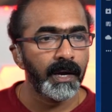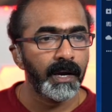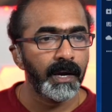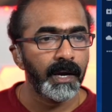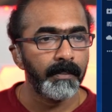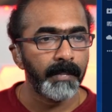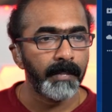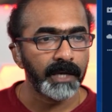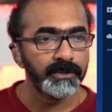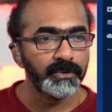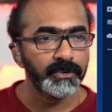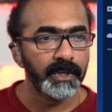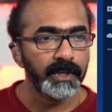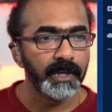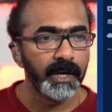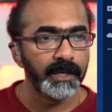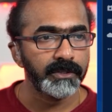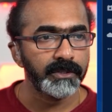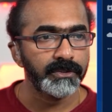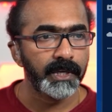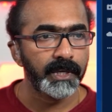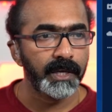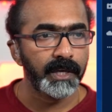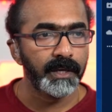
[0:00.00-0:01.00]
I'm actually
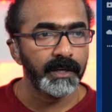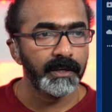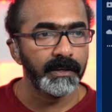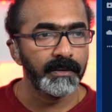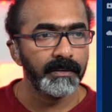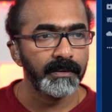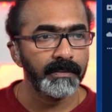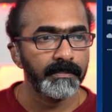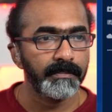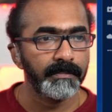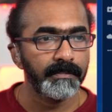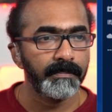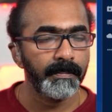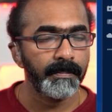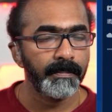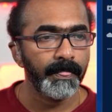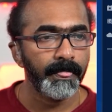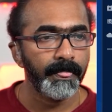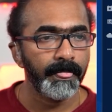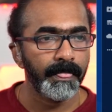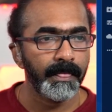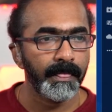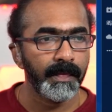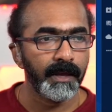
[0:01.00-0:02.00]
connecting,
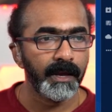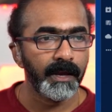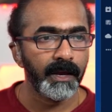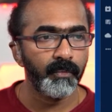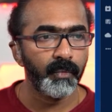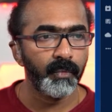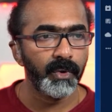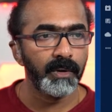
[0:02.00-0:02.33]
and